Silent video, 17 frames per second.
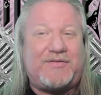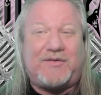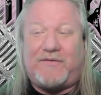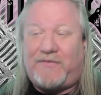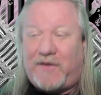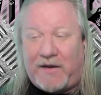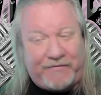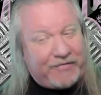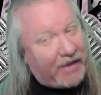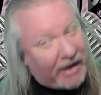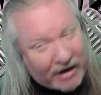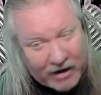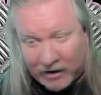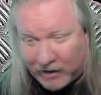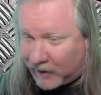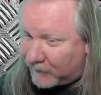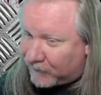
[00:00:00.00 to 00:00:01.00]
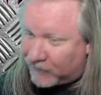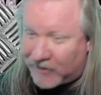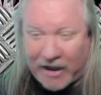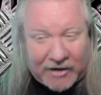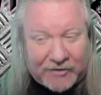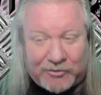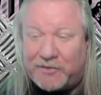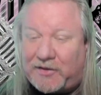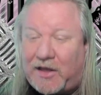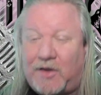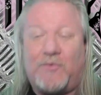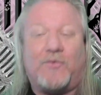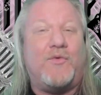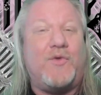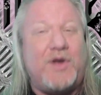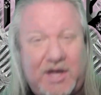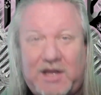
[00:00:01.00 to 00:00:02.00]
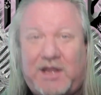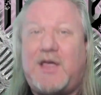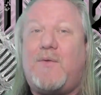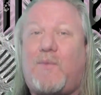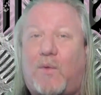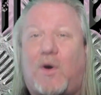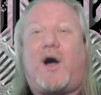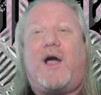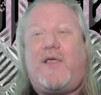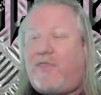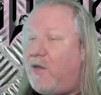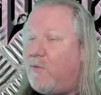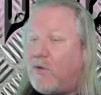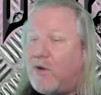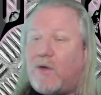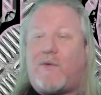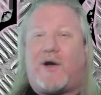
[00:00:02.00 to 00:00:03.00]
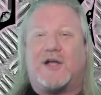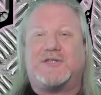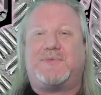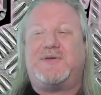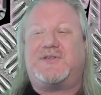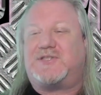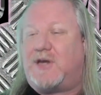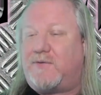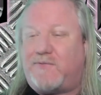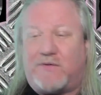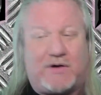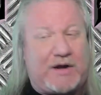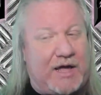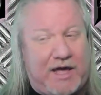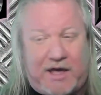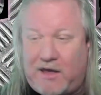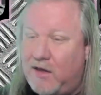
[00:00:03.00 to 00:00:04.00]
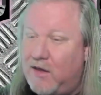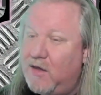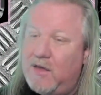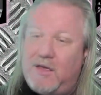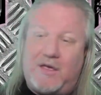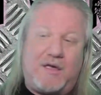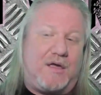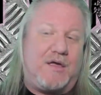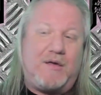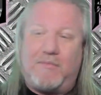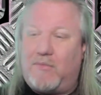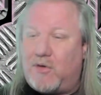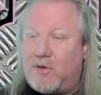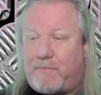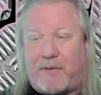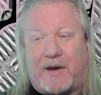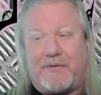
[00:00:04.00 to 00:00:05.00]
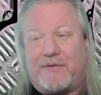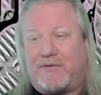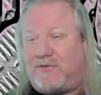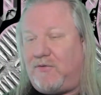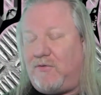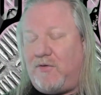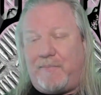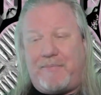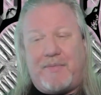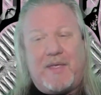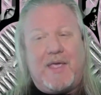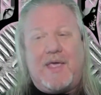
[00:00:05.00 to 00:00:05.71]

So if that's what they really want, and they want to watch me suffer, hey, more power to them.